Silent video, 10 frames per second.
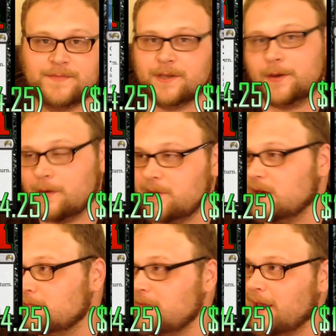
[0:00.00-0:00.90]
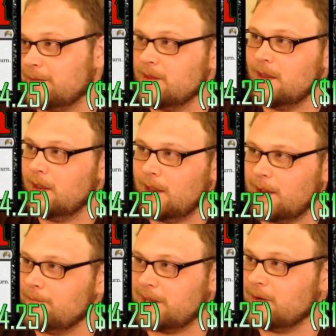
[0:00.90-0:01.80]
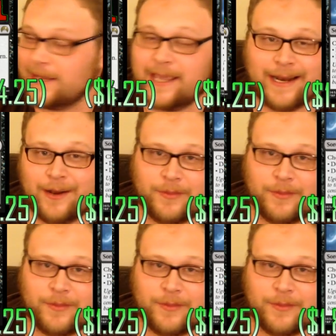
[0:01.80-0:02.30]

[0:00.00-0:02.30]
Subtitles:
So, I mean, again,